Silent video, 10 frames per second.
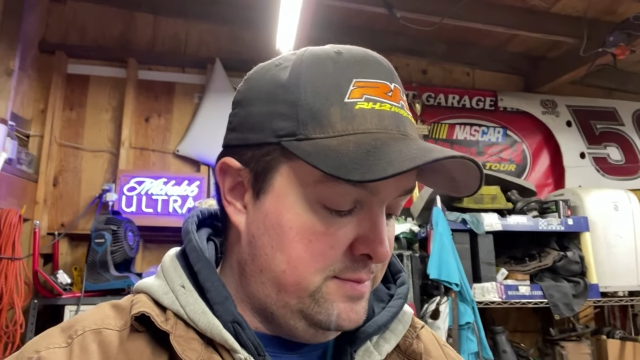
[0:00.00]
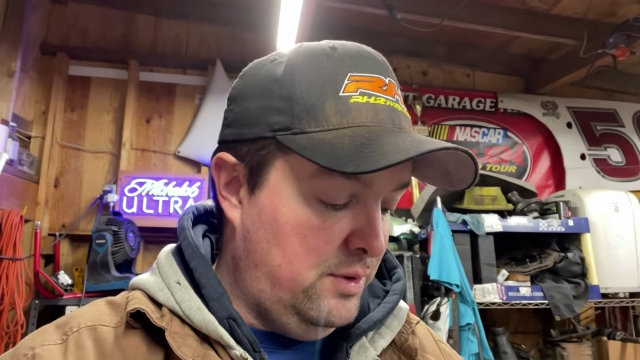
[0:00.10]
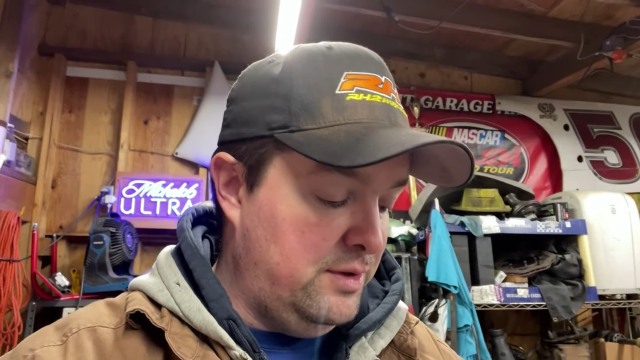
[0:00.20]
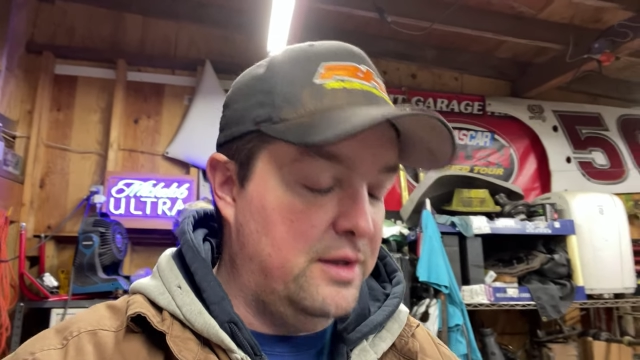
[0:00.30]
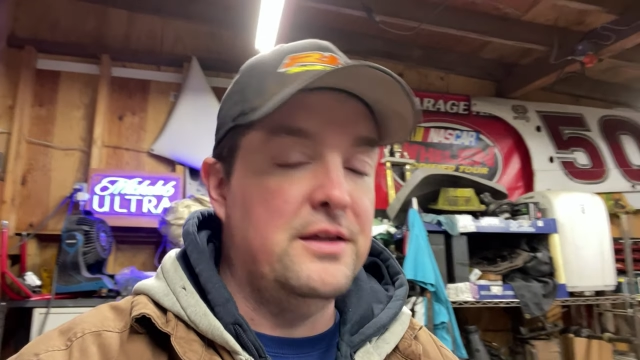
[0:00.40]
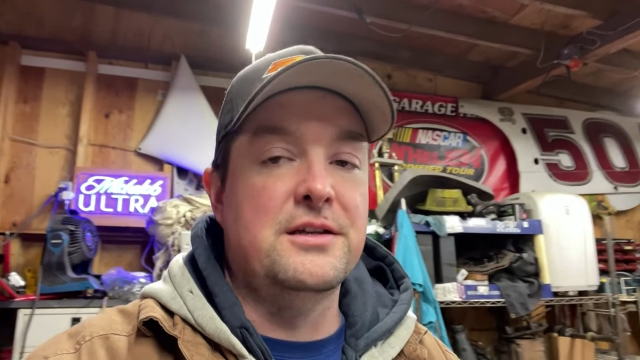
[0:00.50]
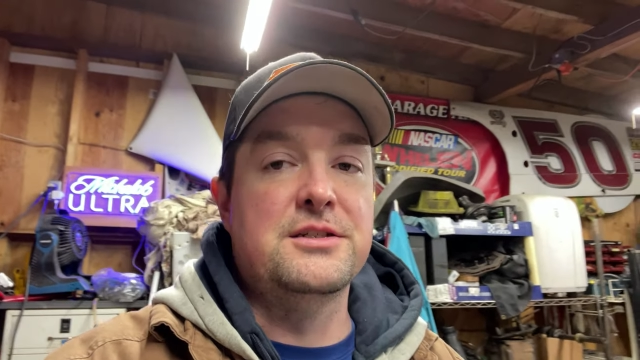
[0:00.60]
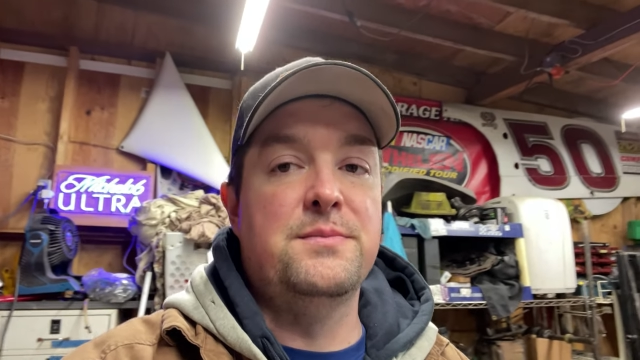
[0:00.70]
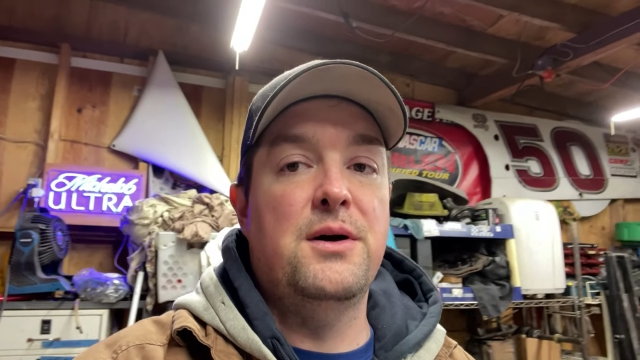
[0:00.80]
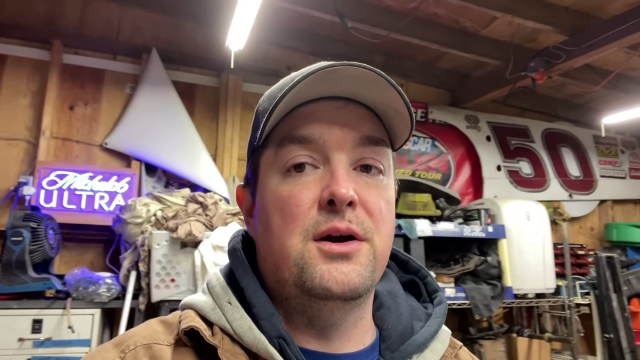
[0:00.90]
pulling things
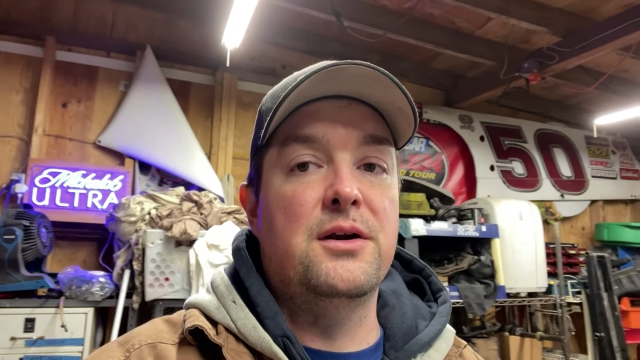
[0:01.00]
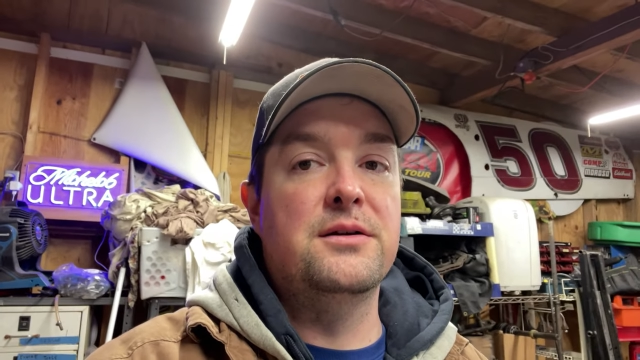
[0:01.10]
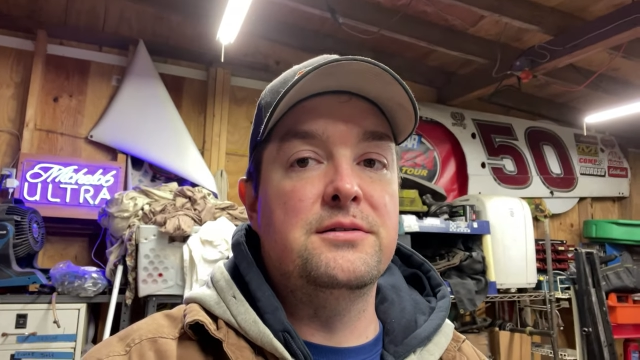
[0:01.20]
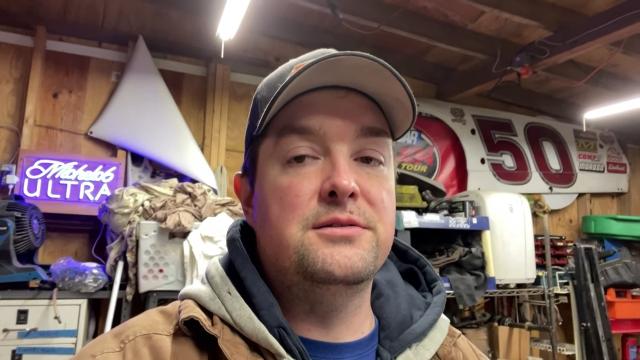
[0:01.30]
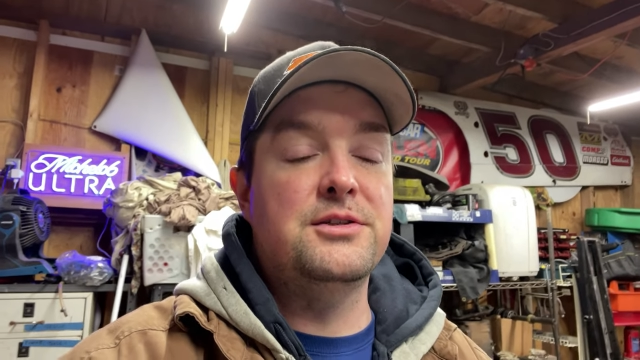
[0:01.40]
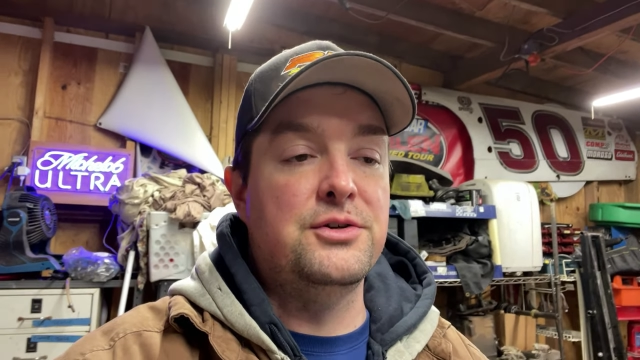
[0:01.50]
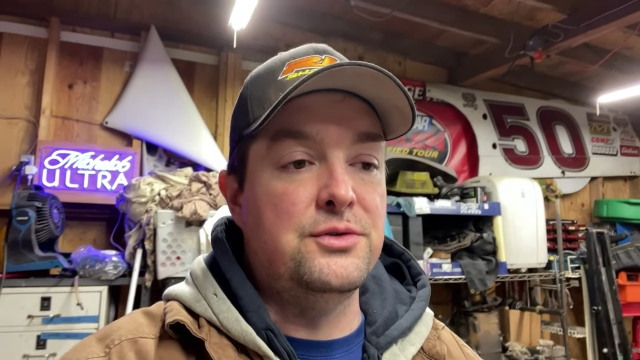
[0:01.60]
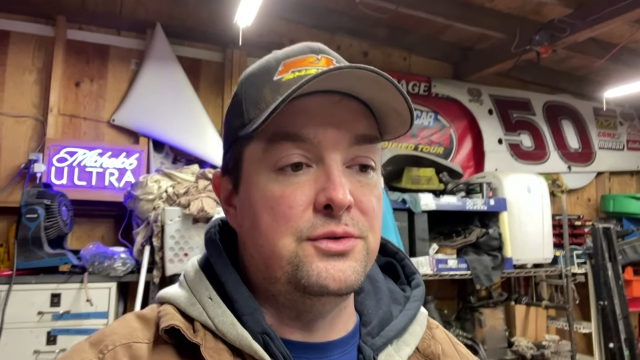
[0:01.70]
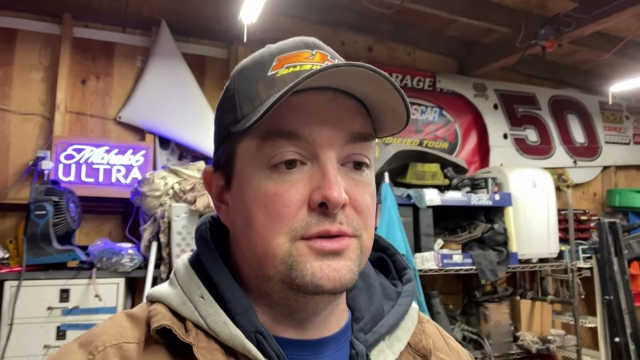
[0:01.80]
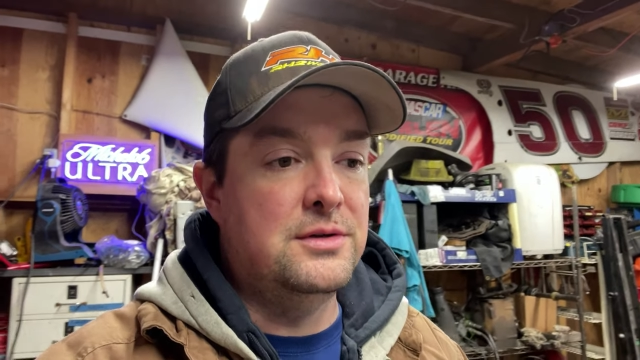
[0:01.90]
apart
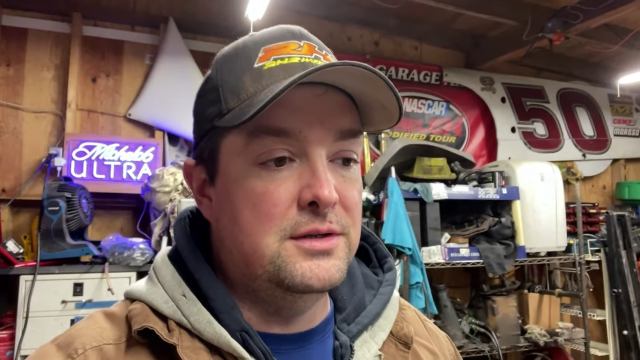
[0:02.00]
to